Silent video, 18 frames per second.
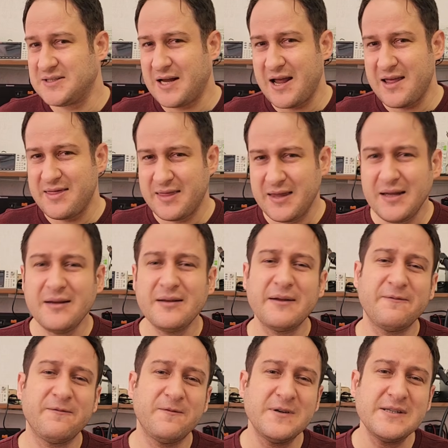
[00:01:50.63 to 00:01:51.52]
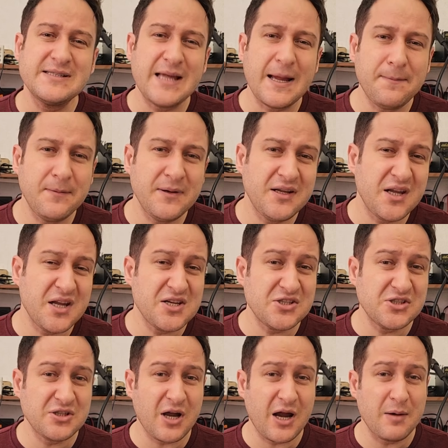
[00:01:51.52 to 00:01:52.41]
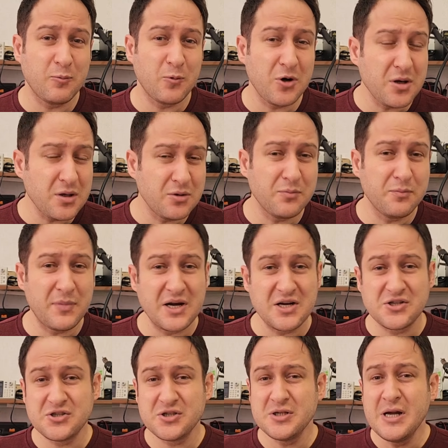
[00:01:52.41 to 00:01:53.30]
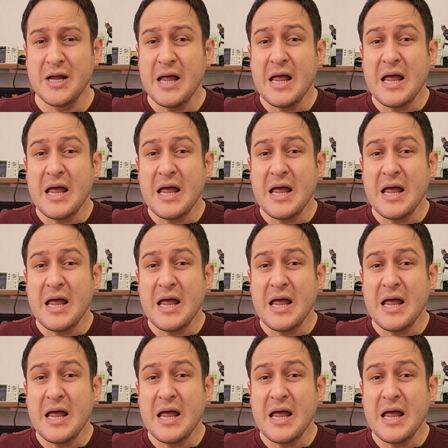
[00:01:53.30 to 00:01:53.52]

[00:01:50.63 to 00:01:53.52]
I think the first application I'm going to mention